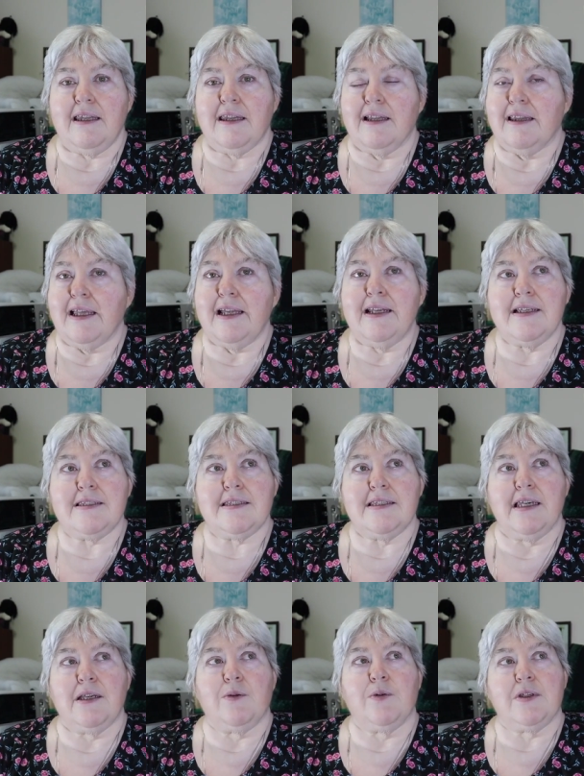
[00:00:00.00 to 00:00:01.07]
the latest
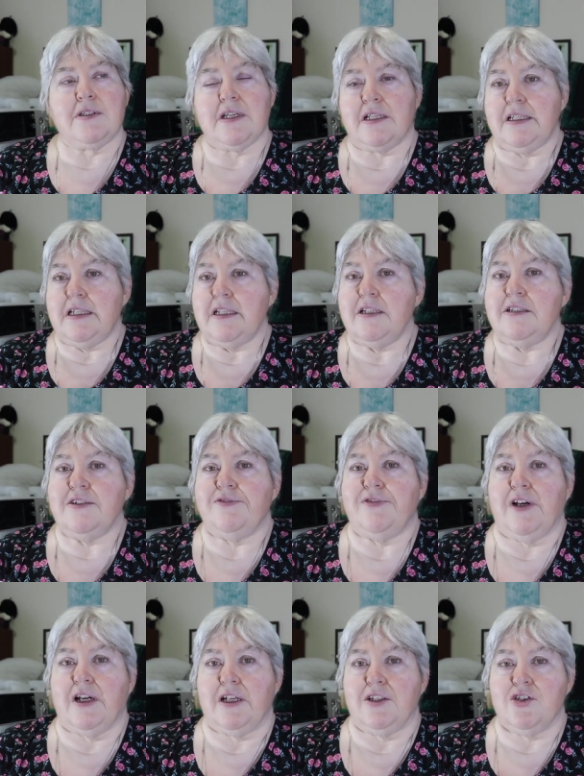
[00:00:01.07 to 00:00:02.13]
thing was I needed to
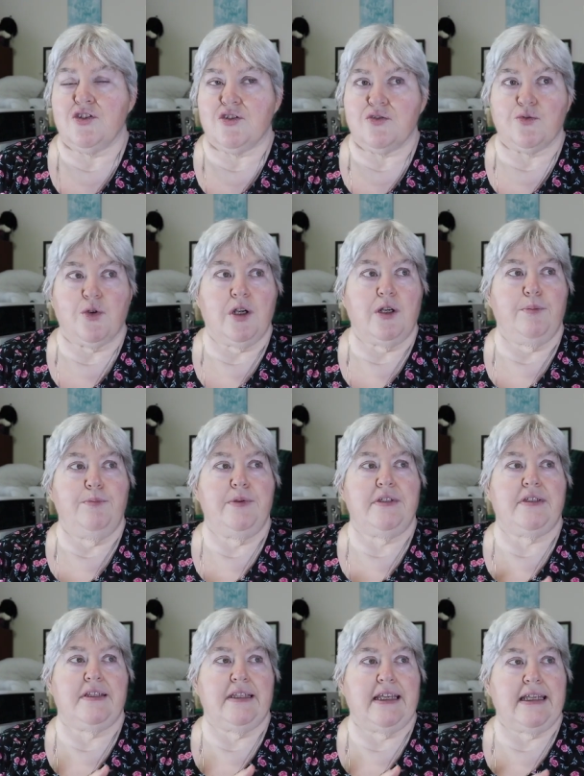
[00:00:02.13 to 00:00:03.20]
find
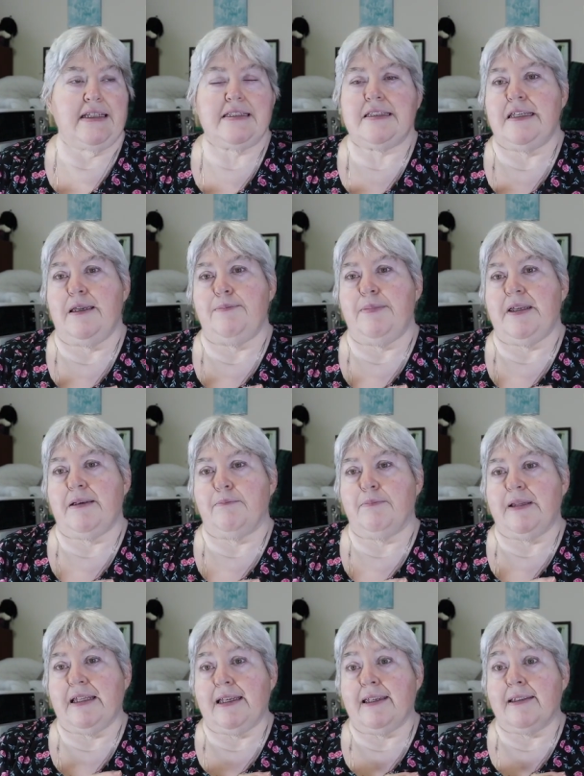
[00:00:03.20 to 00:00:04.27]
shrubs, landscaping
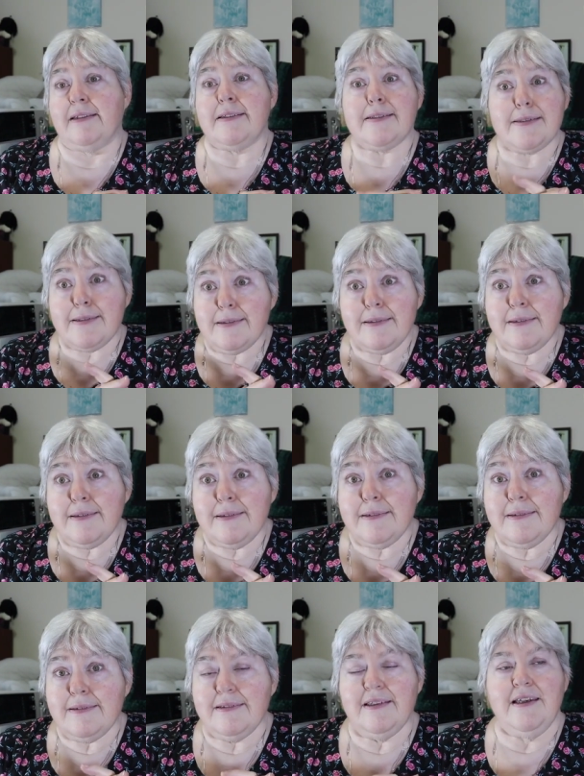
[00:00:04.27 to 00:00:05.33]
plants,
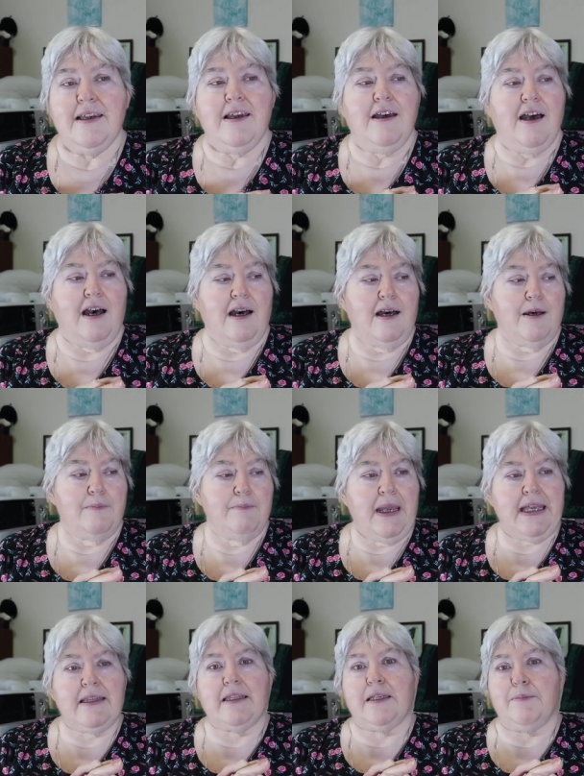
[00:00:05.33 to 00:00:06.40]

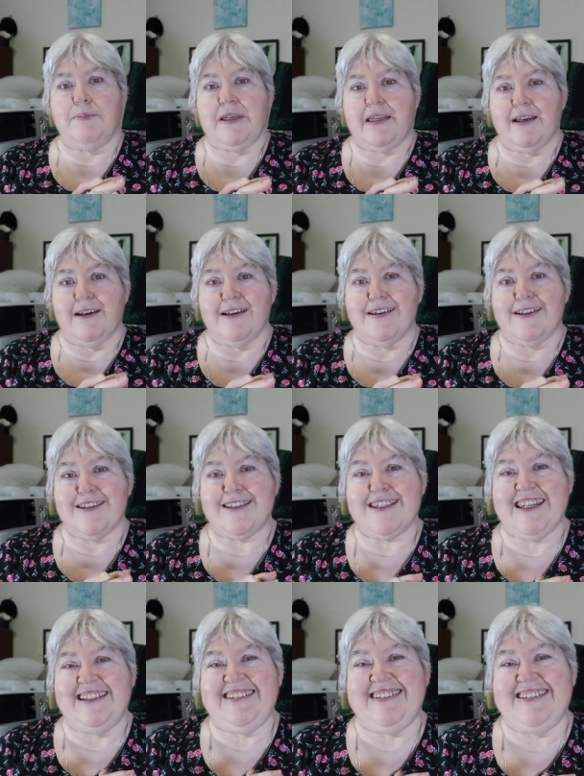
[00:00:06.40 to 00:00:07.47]
mainly because